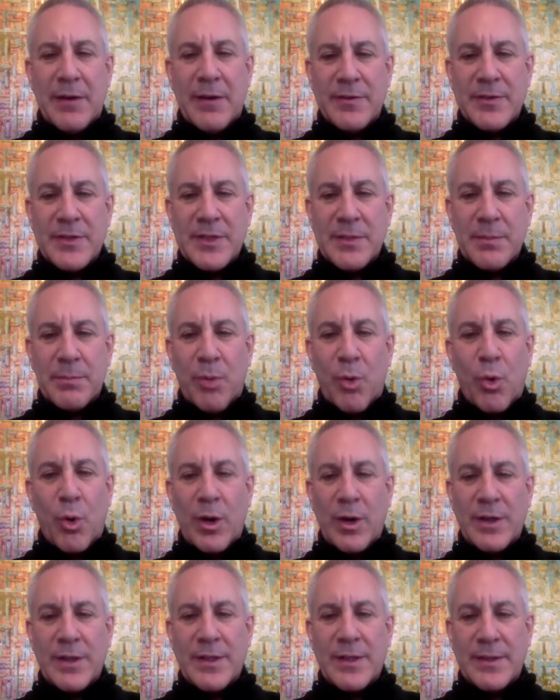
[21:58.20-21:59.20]
amount of
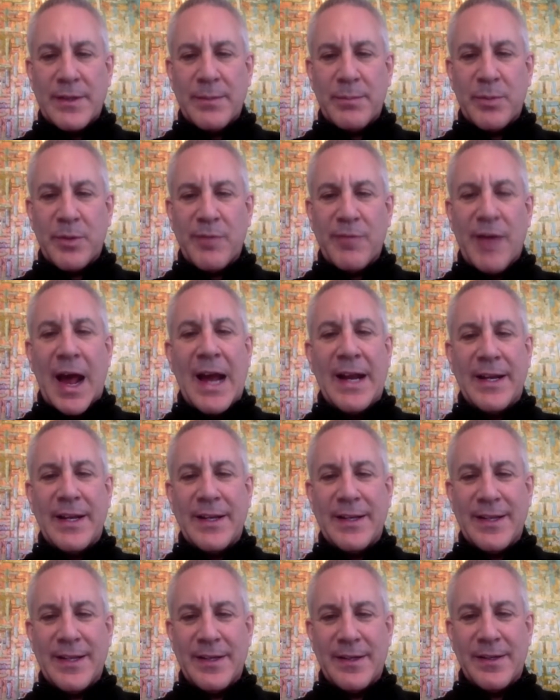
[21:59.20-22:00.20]
support
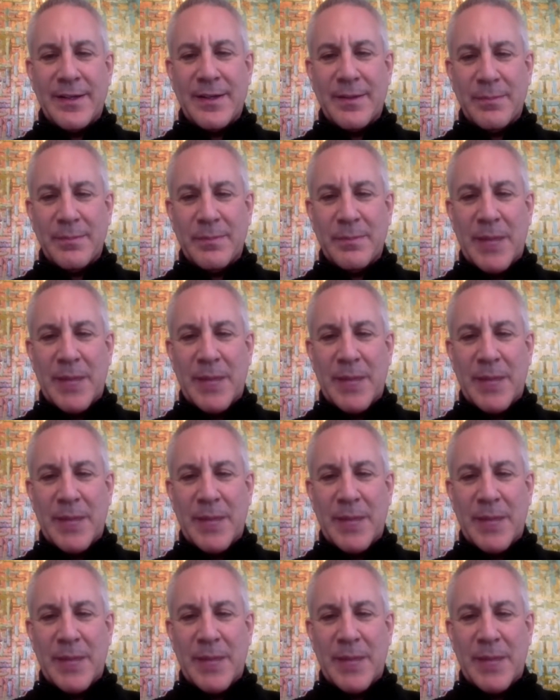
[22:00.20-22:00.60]
provided in